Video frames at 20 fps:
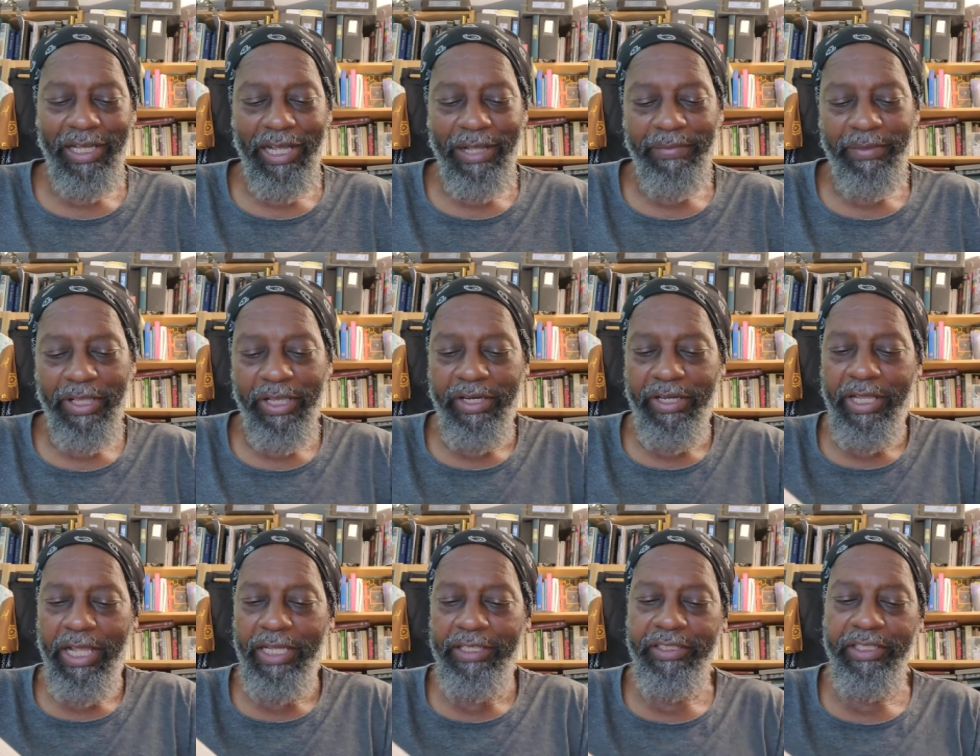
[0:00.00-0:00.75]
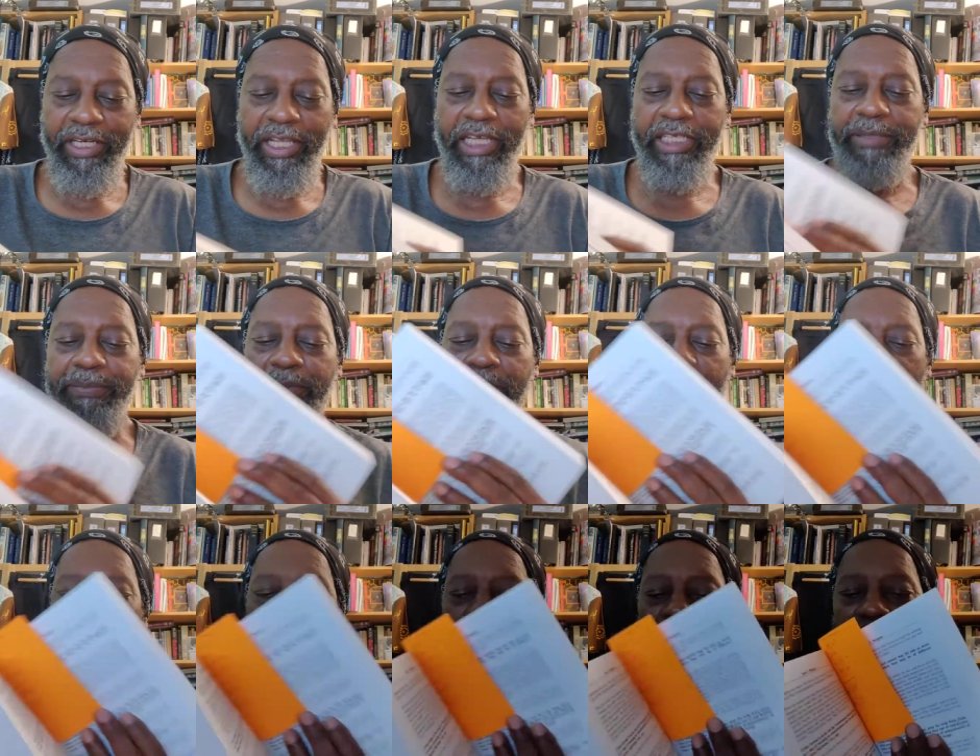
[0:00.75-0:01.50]
And then he has an
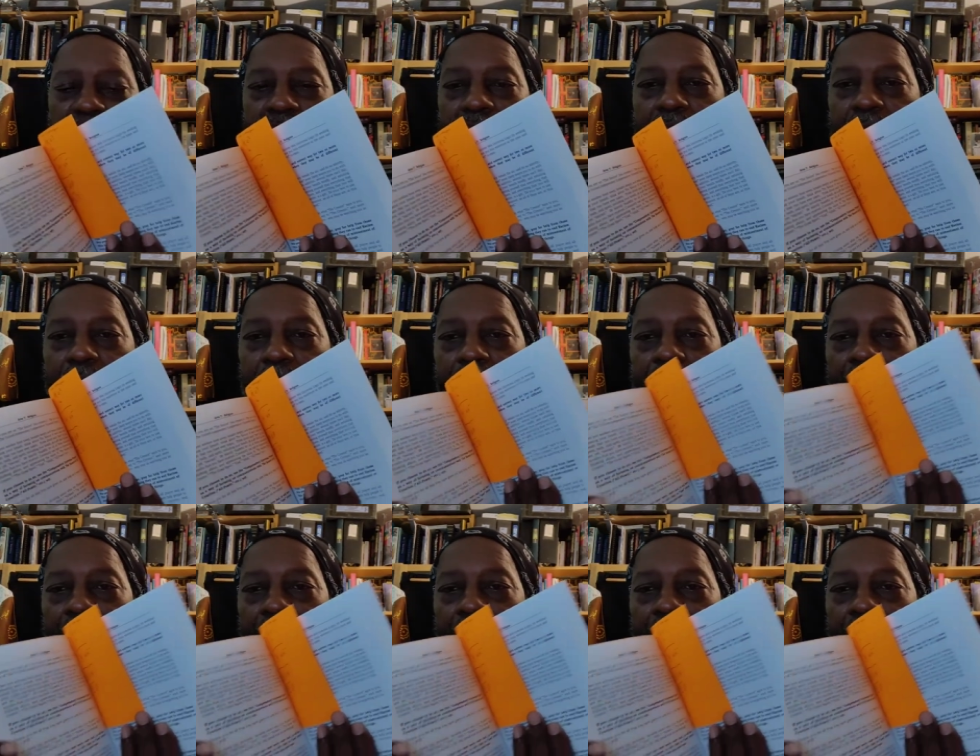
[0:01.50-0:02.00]
explanation there